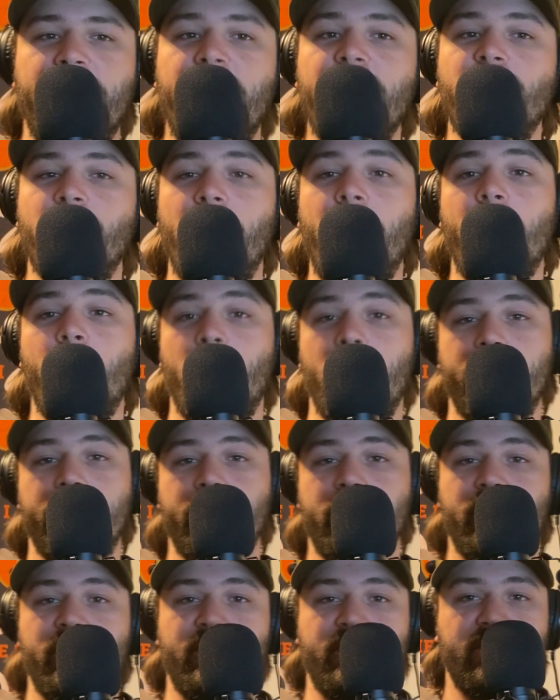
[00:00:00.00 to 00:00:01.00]
That's what I want for
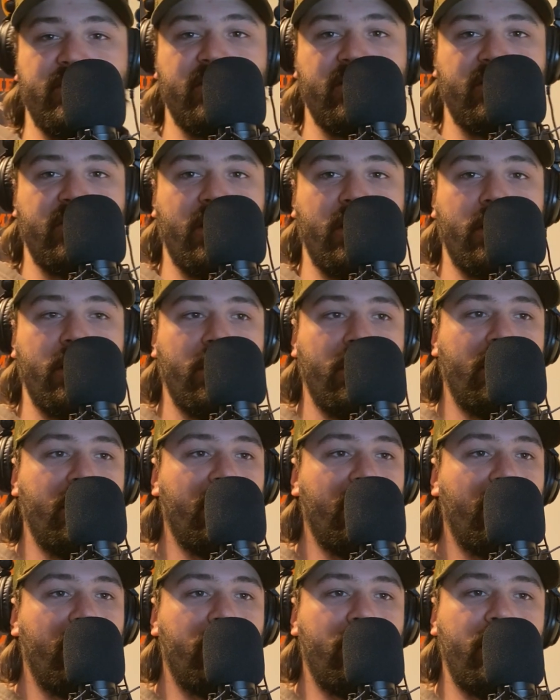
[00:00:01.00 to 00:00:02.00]
Christmas this year.
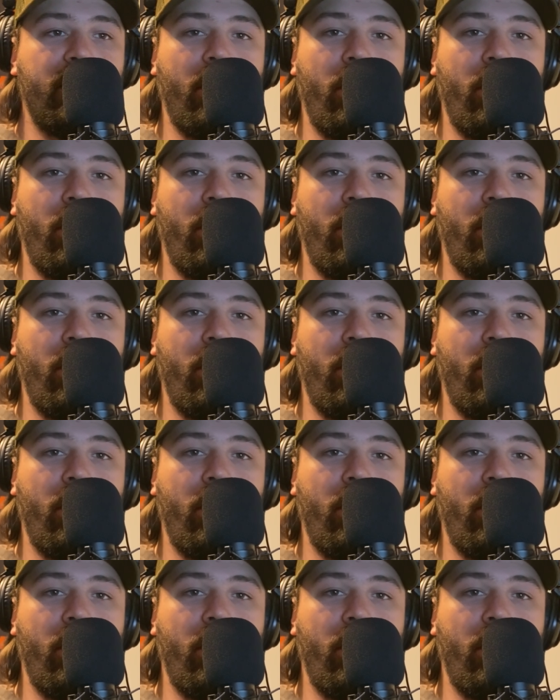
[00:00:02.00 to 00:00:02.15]
I want